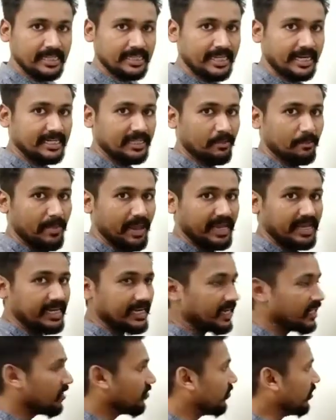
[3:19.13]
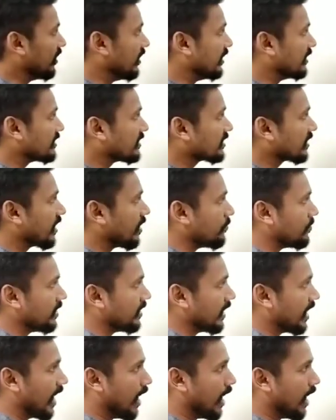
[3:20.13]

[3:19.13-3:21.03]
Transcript: that the magnetic field is coming